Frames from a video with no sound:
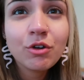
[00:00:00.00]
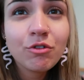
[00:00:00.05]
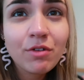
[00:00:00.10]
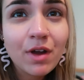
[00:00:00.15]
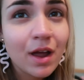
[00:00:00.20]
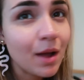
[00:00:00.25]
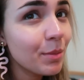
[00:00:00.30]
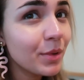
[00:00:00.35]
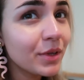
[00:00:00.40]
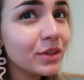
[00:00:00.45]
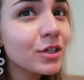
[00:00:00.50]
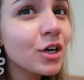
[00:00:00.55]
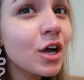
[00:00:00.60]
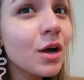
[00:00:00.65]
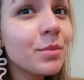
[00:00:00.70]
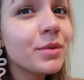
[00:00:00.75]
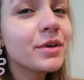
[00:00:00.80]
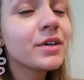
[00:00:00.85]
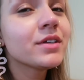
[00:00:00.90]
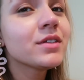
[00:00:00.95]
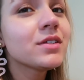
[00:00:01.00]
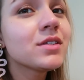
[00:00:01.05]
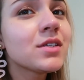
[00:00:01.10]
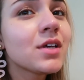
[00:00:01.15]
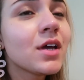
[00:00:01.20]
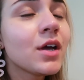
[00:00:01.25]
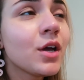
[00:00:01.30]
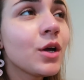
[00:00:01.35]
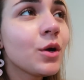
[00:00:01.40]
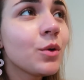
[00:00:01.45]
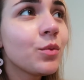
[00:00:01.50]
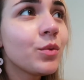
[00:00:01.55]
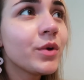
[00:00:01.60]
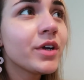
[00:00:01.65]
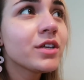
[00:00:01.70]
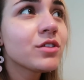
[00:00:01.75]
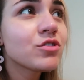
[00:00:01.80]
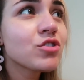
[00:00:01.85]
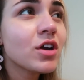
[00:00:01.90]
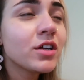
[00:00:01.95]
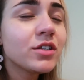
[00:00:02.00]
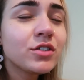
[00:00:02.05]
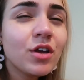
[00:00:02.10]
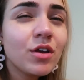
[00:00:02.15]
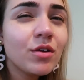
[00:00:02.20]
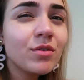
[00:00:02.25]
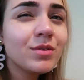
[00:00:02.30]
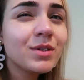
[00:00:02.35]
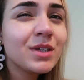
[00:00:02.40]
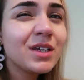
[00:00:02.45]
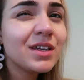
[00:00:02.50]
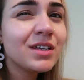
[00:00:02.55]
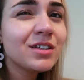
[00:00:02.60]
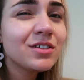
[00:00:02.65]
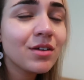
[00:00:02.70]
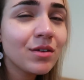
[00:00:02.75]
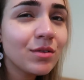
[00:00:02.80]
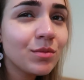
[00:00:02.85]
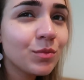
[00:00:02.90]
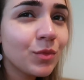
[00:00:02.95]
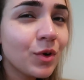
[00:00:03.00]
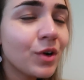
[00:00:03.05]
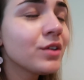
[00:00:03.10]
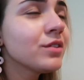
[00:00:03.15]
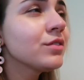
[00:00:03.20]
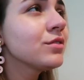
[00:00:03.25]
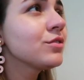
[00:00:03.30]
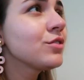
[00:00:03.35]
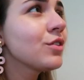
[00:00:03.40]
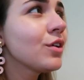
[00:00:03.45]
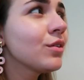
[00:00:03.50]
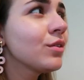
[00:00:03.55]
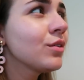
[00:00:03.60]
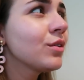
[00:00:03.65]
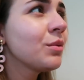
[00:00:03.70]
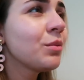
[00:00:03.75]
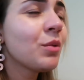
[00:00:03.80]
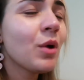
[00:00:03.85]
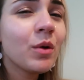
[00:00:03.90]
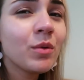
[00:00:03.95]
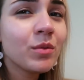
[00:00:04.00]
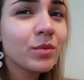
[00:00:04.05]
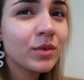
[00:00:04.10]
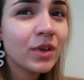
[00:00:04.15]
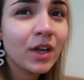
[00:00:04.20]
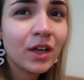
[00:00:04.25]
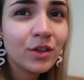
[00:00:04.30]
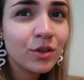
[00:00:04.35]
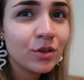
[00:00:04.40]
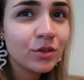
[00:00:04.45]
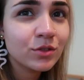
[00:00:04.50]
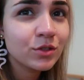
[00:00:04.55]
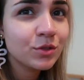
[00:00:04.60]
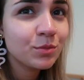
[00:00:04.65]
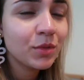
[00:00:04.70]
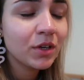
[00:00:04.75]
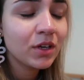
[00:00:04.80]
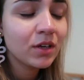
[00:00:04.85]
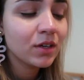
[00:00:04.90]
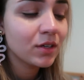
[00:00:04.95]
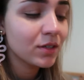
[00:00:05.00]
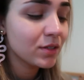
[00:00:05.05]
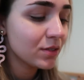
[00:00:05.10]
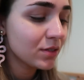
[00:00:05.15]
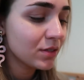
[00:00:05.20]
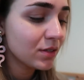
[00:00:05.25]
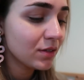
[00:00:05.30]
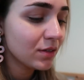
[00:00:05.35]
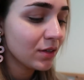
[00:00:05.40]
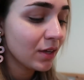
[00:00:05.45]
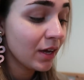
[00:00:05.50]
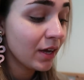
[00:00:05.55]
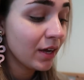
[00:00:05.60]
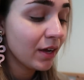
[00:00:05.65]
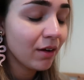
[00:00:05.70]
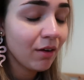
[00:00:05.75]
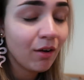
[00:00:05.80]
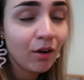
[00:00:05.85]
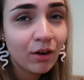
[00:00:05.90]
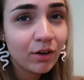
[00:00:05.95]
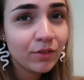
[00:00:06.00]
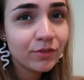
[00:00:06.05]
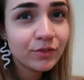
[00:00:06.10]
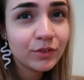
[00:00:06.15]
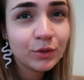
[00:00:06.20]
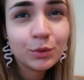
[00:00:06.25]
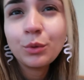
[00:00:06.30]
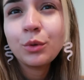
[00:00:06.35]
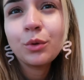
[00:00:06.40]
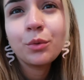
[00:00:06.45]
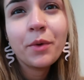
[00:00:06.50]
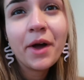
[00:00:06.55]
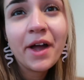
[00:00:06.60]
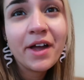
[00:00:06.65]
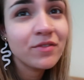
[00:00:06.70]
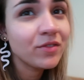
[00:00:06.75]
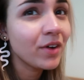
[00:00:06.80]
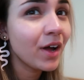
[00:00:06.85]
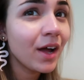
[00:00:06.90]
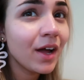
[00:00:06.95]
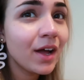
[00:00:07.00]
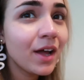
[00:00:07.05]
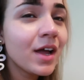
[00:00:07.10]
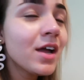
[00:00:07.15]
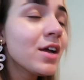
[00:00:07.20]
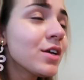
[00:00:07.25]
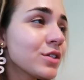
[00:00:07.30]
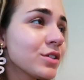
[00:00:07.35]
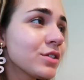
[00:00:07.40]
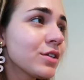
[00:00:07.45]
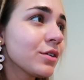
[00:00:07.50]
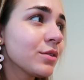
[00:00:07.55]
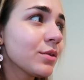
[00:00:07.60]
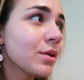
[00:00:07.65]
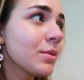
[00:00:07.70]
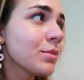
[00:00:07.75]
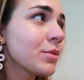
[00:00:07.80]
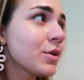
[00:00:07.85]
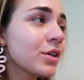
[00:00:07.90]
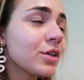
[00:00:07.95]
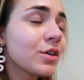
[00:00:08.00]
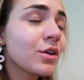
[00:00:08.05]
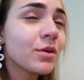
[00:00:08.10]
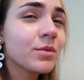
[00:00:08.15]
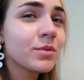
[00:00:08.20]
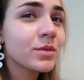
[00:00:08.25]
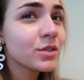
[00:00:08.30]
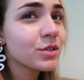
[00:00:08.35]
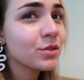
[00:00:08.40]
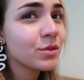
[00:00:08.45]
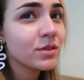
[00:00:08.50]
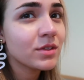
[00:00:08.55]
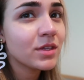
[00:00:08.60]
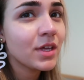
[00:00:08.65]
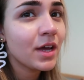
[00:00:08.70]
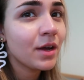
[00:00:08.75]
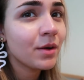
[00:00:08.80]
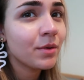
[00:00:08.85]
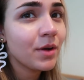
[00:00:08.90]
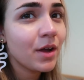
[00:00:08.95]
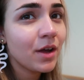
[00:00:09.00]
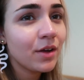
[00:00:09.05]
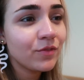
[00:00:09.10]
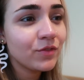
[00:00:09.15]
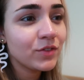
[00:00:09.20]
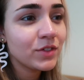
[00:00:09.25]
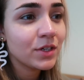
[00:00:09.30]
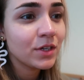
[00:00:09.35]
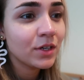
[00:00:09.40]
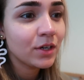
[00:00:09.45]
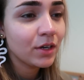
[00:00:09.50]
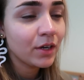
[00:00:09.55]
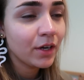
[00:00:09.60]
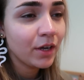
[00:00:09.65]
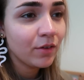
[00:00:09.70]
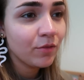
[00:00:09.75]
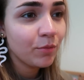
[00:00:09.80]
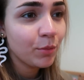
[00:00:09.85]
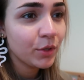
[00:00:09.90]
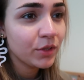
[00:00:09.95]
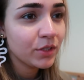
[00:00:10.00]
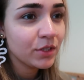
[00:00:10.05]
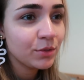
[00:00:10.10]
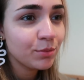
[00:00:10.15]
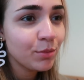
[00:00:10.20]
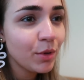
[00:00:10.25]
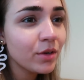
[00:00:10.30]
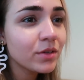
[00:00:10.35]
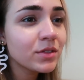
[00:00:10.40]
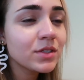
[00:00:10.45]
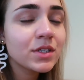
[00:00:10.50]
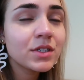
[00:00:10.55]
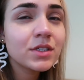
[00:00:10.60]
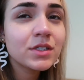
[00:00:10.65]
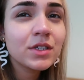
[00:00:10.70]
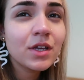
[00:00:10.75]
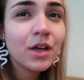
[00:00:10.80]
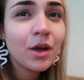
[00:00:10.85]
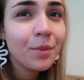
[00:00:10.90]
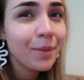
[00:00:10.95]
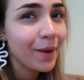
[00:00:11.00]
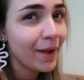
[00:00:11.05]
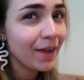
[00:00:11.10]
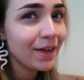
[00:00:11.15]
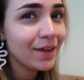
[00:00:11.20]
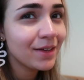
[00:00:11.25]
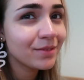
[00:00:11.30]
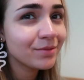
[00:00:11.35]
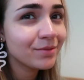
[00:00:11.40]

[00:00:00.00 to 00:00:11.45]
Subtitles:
crap in the cupboards which I don't need, don't want, don't, it won't get used because they're off or whatever. So I'm gonna go and sort that out after I have put these boxes away.